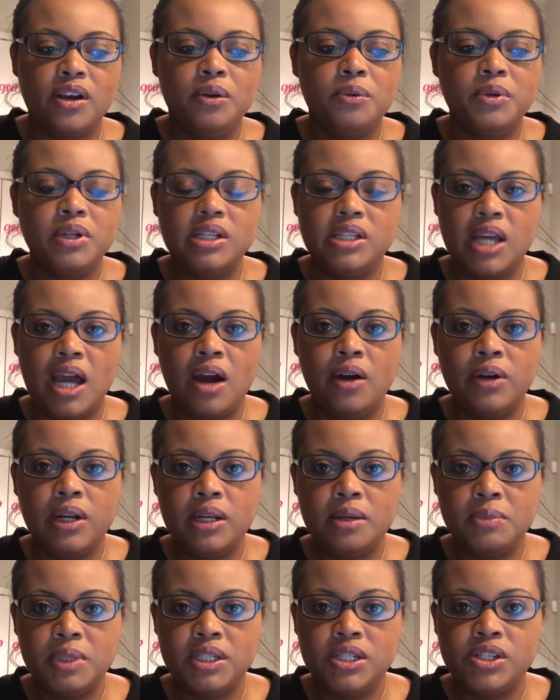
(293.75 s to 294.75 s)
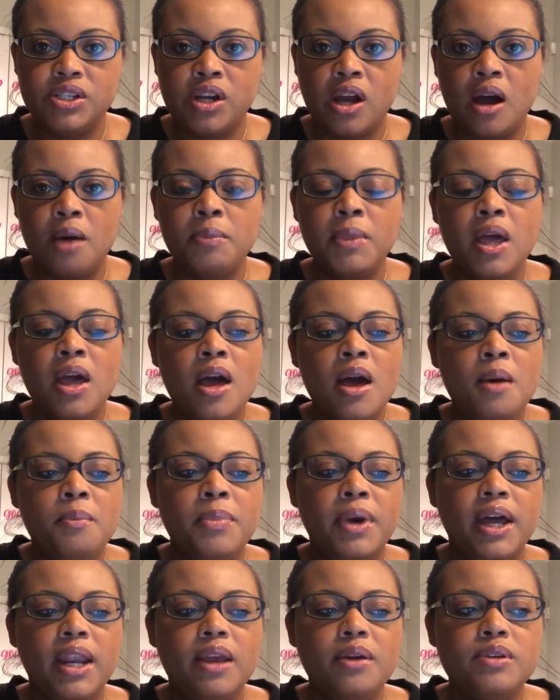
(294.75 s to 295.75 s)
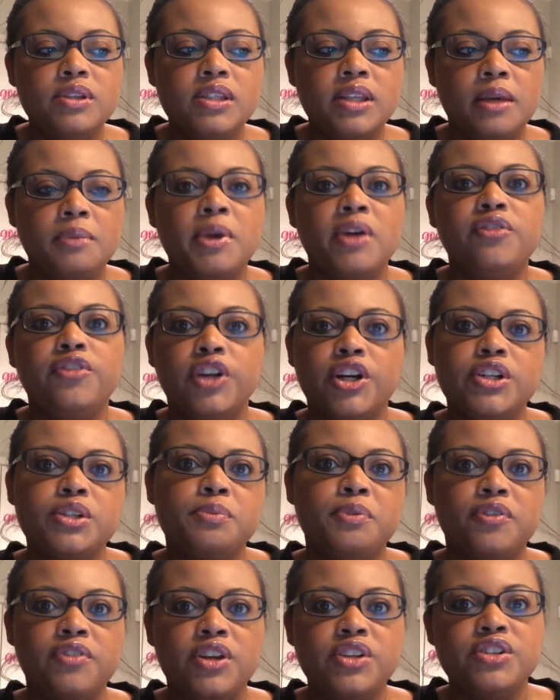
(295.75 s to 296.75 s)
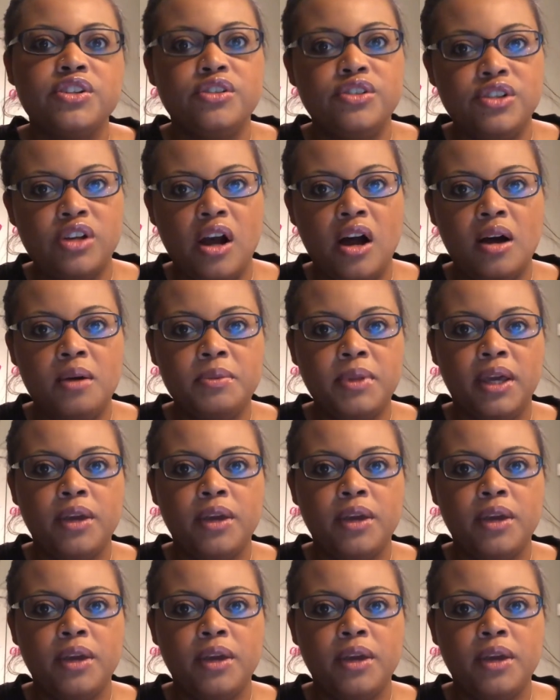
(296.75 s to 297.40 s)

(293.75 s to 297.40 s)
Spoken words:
I don't want to down anybody's job, but it was like my first professional job,